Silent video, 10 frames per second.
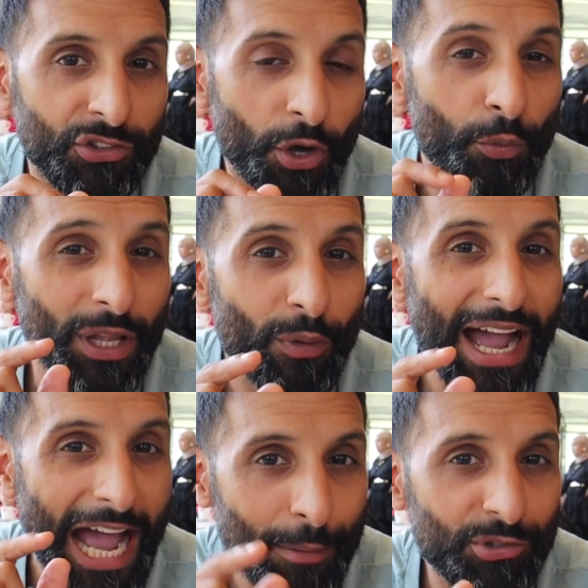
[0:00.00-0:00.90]
So we
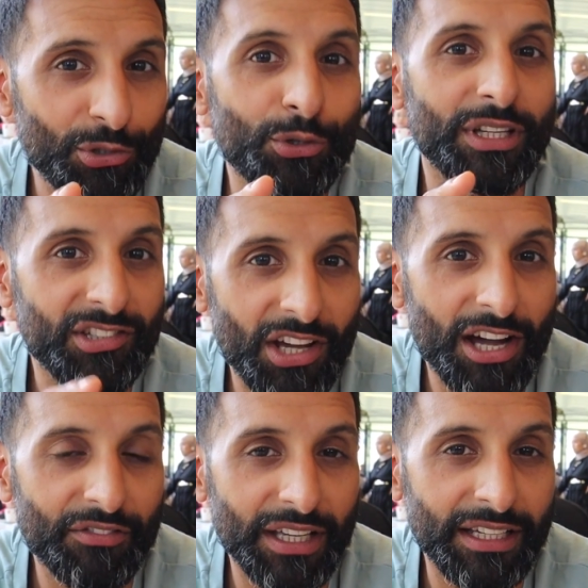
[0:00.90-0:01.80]
were absolutely
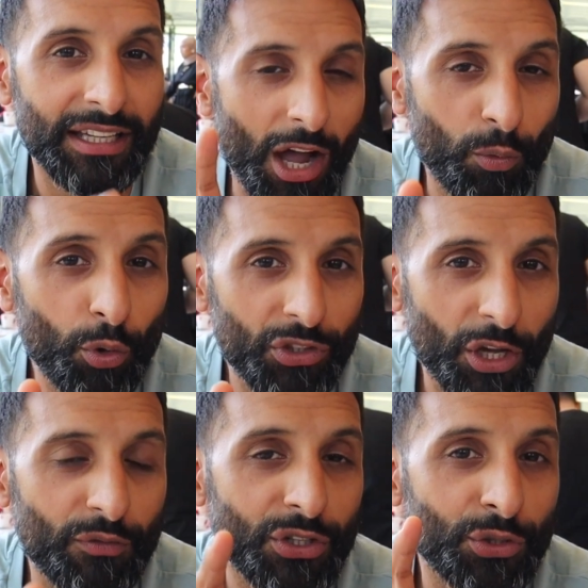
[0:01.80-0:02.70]
starving. I walked
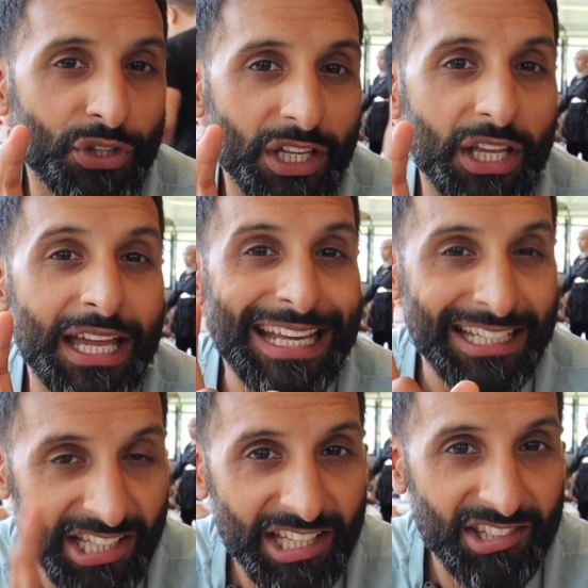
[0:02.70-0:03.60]
over to the
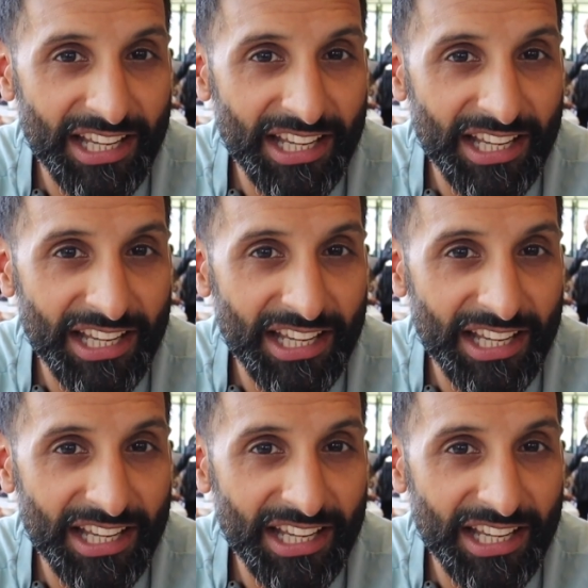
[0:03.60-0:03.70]
tea